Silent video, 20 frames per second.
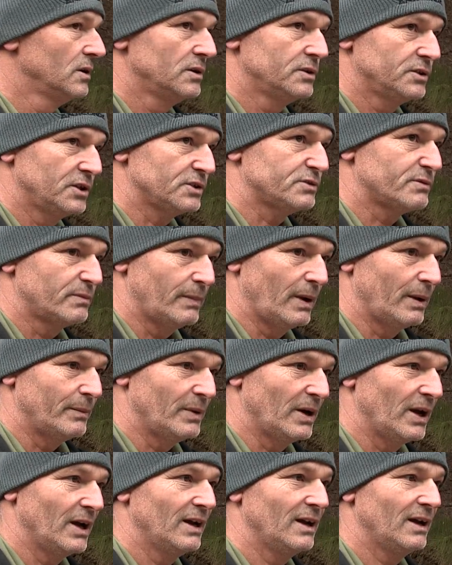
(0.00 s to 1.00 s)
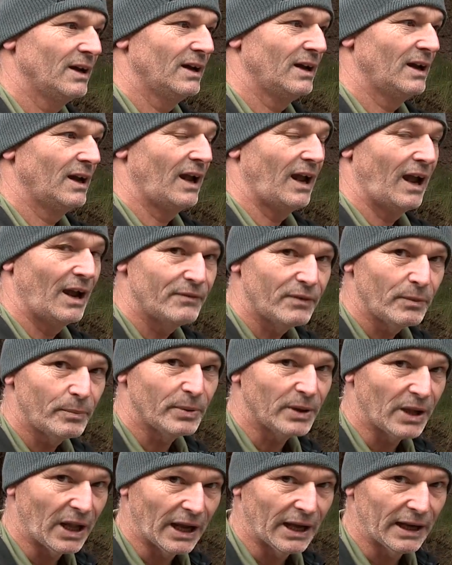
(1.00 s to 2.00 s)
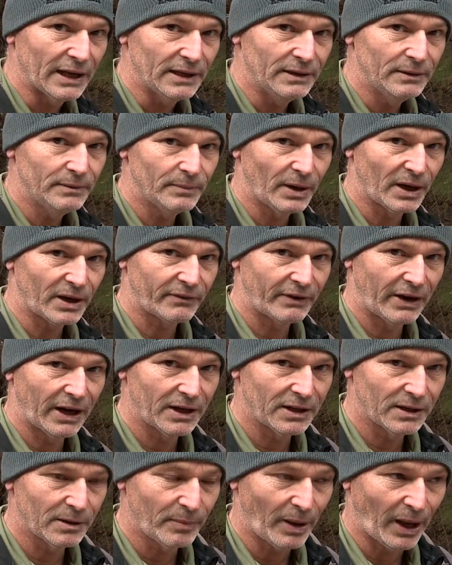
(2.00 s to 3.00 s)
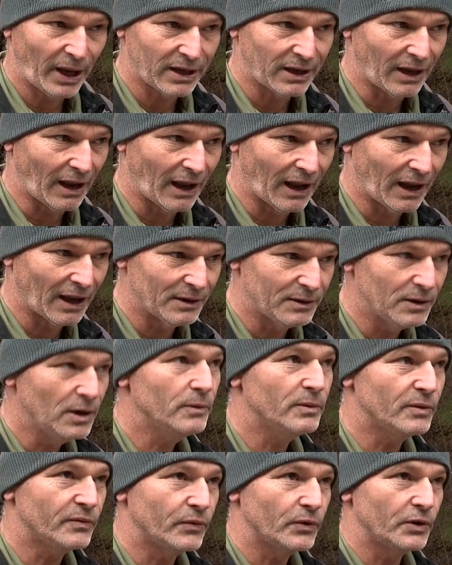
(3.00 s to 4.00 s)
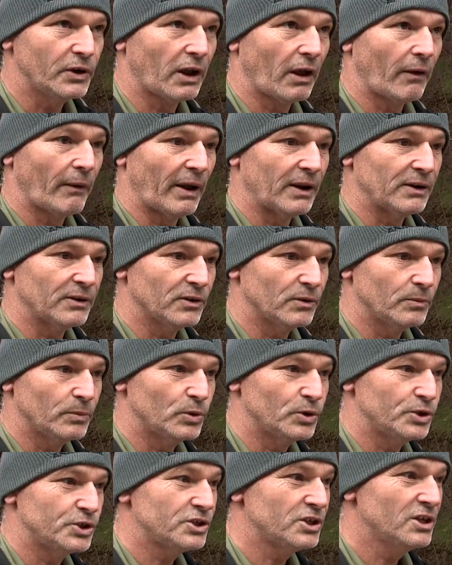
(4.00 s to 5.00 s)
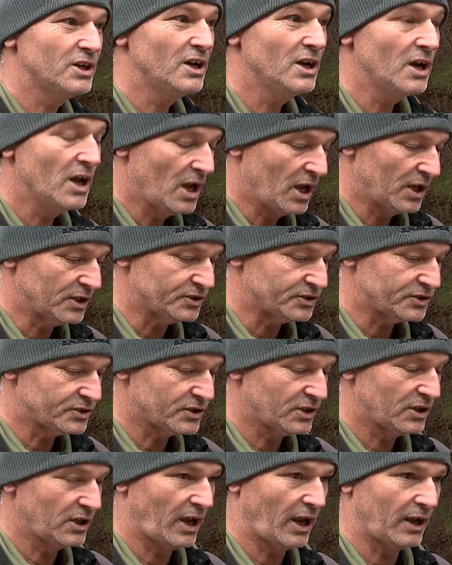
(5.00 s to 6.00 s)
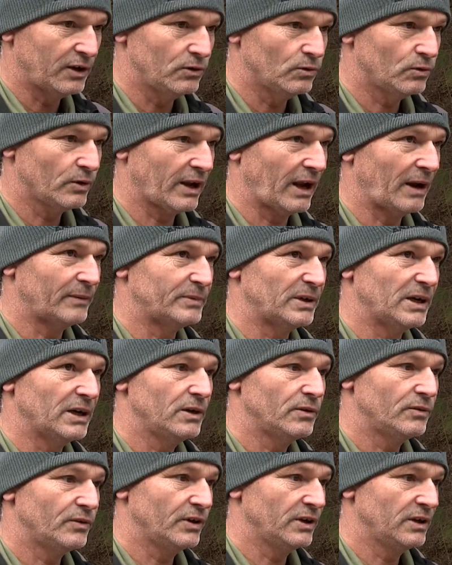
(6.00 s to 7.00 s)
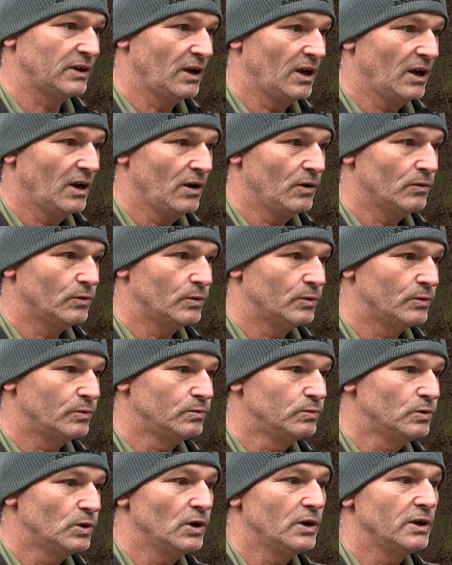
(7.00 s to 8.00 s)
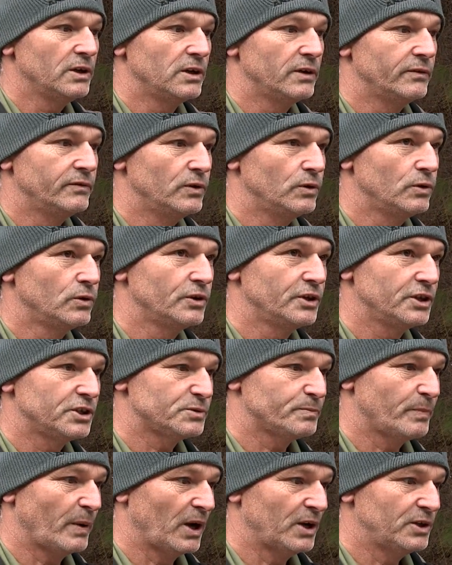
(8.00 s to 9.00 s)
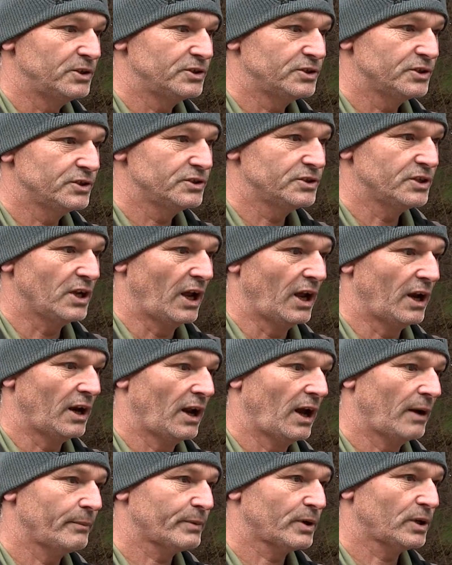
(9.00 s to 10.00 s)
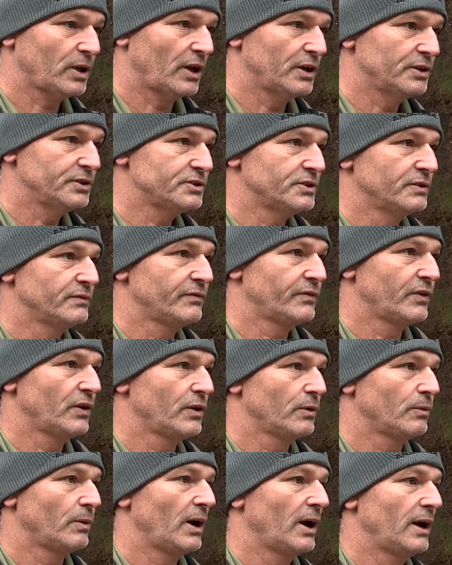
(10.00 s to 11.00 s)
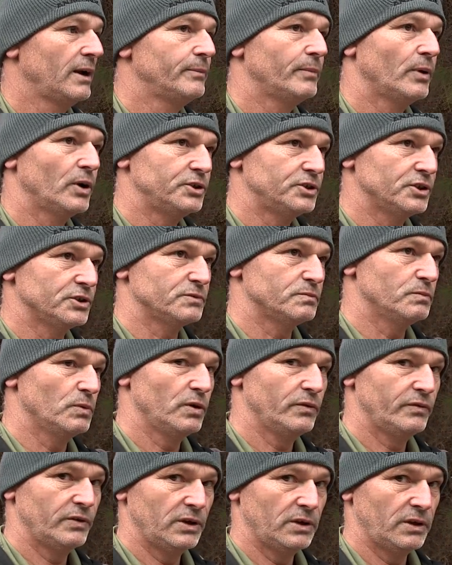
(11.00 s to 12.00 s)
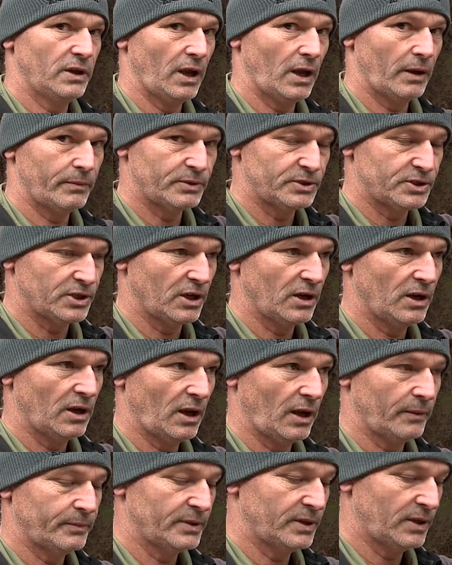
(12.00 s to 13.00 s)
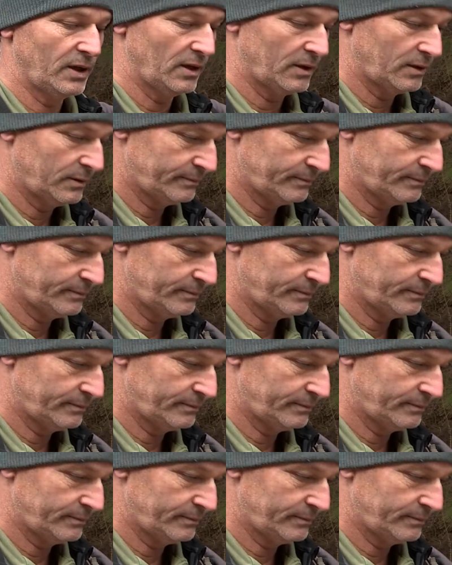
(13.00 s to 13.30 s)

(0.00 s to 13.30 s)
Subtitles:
Just remember, have a play, muck around in the backyard before you go out into the bush, and see how your camera will give you good exposures at up close and further away by just moving the aperture up and down.